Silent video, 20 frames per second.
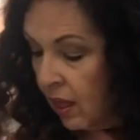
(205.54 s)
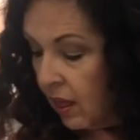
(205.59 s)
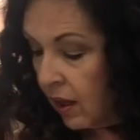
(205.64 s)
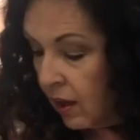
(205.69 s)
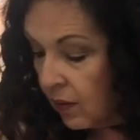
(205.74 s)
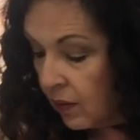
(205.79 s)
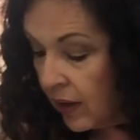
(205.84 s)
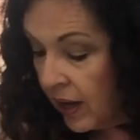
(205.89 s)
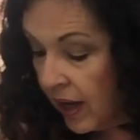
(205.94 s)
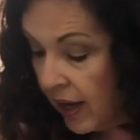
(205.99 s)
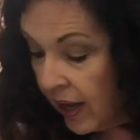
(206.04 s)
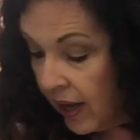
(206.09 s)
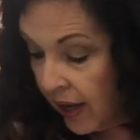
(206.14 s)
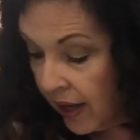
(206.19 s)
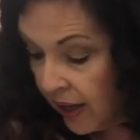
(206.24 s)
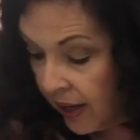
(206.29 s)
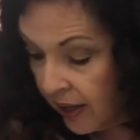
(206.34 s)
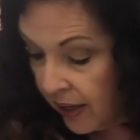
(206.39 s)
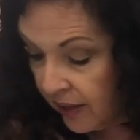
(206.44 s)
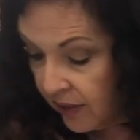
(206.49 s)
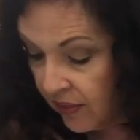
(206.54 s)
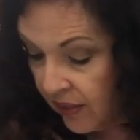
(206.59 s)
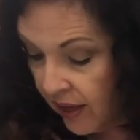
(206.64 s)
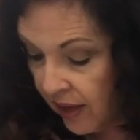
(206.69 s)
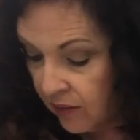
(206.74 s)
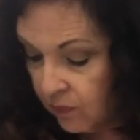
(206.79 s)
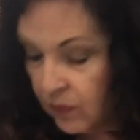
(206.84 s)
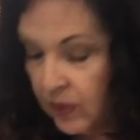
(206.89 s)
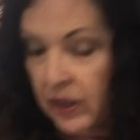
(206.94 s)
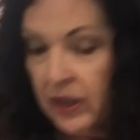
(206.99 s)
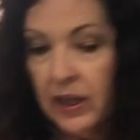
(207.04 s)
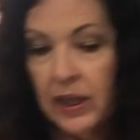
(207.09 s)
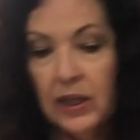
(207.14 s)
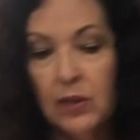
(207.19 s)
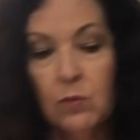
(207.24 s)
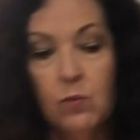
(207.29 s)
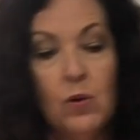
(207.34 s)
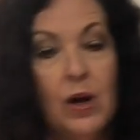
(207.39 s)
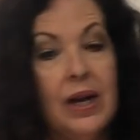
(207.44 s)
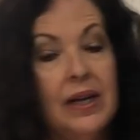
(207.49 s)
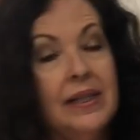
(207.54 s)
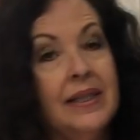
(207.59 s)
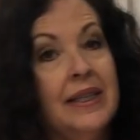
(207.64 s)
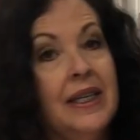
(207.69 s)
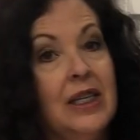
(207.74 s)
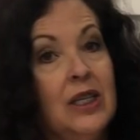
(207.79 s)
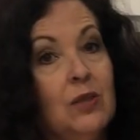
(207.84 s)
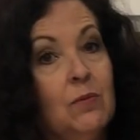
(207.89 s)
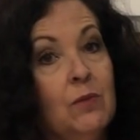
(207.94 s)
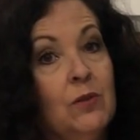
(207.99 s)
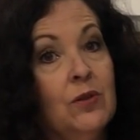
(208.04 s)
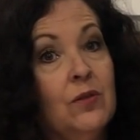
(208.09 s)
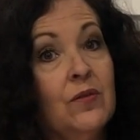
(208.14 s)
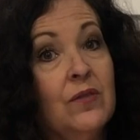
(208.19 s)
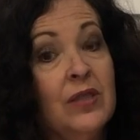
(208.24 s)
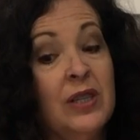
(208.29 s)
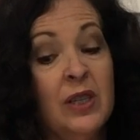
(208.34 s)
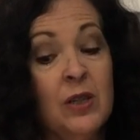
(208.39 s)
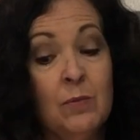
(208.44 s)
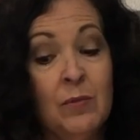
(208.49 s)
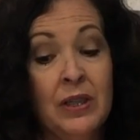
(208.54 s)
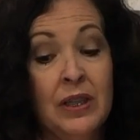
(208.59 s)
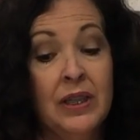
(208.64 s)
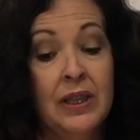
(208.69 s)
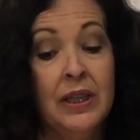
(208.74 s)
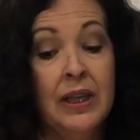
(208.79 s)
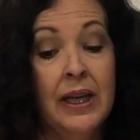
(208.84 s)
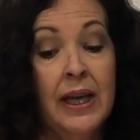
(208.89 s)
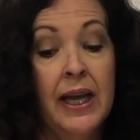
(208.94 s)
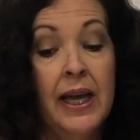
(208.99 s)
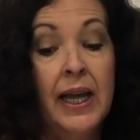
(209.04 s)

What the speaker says: Okay, then we need 1 teaspoon of cinnamon.